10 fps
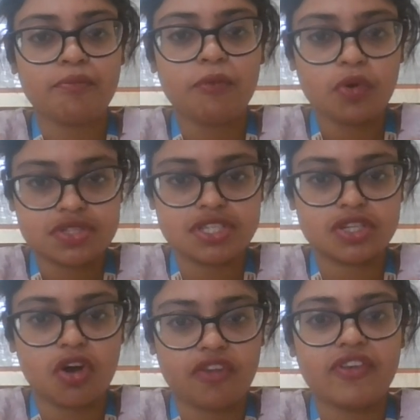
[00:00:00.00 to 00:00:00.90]
most
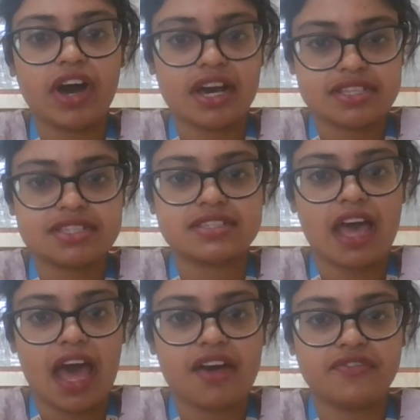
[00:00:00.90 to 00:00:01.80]
of us
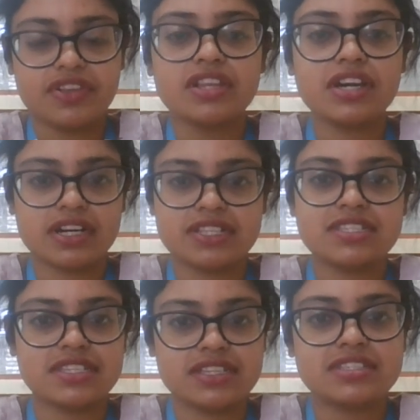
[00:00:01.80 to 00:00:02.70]
have learned
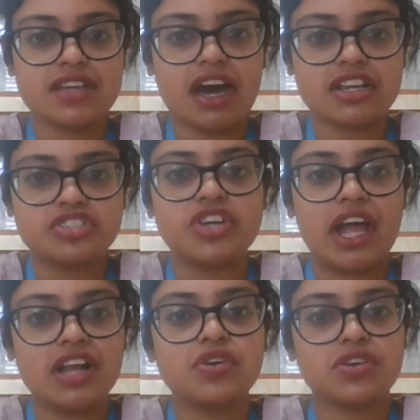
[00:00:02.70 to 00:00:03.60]
since our
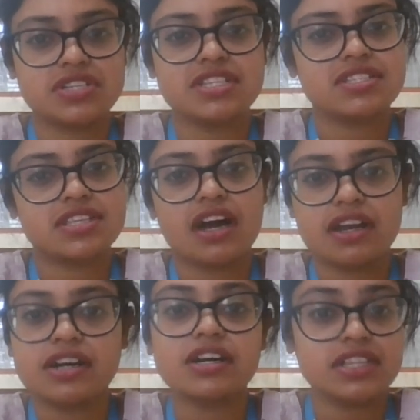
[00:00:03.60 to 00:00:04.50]
childhood, since our
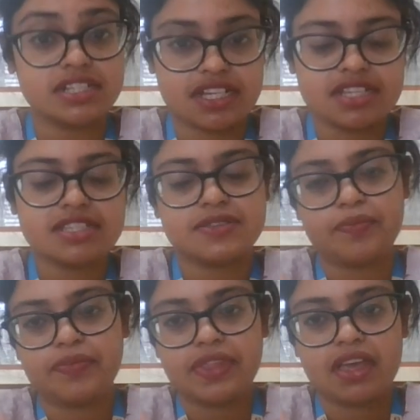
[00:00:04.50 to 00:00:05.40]
early days.
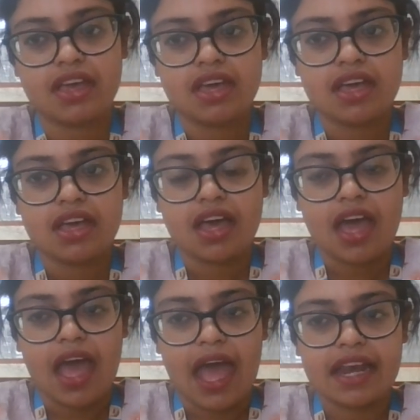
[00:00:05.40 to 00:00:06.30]

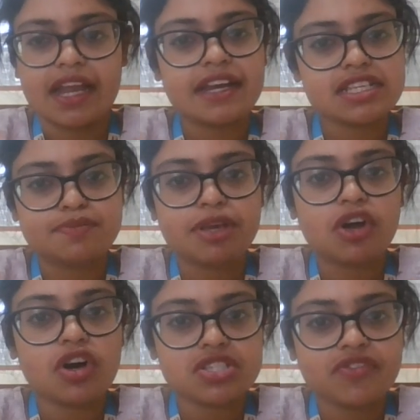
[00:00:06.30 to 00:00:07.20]
And it is
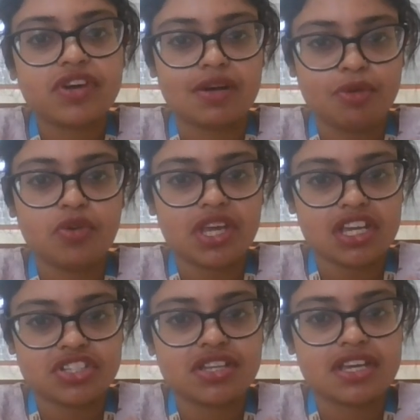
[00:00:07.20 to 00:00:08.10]
because of
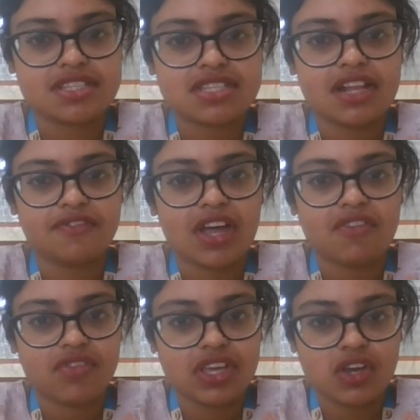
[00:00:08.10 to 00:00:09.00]
communication itself that
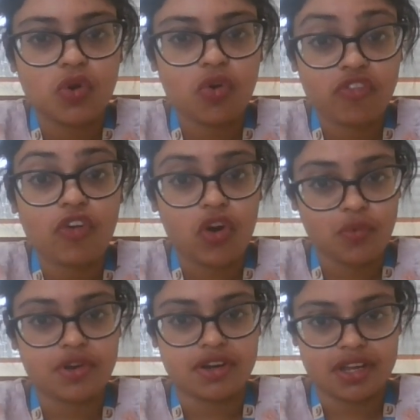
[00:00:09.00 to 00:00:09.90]
we go
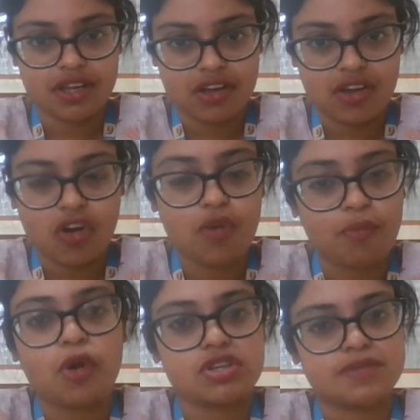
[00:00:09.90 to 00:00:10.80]
forward or
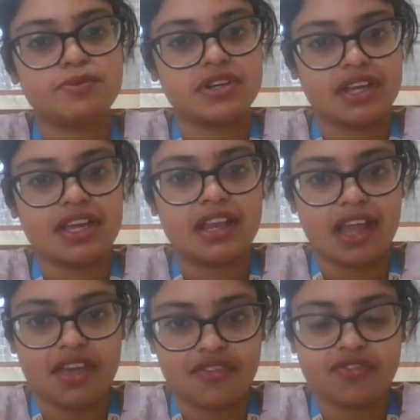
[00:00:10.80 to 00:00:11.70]
prosper in
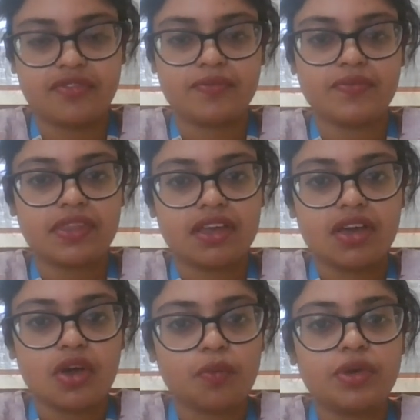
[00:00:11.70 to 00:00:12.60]
life.
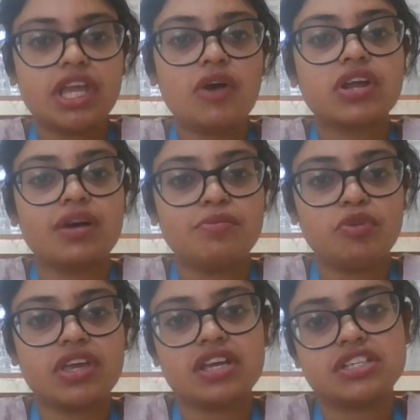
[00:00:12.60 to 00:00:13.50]
Without
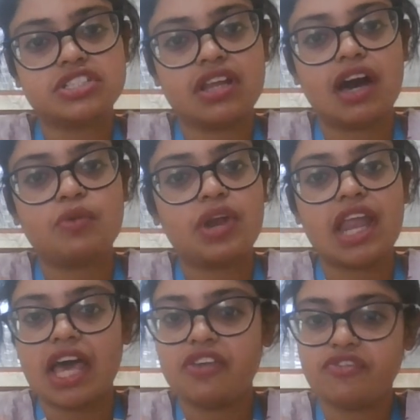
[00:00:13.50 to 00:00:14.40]
communication, our
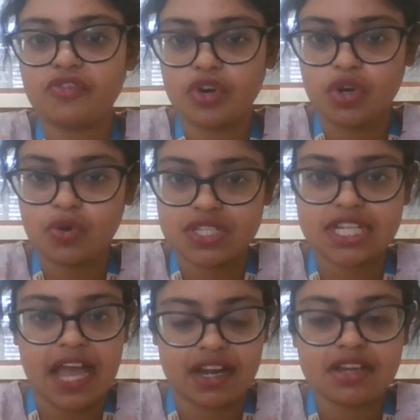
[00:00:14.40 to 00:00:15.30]
life would go
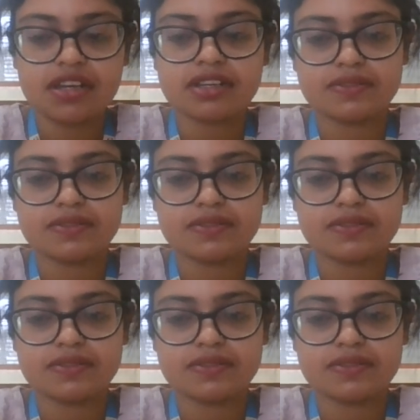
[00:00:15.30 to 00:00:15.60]
stagnant.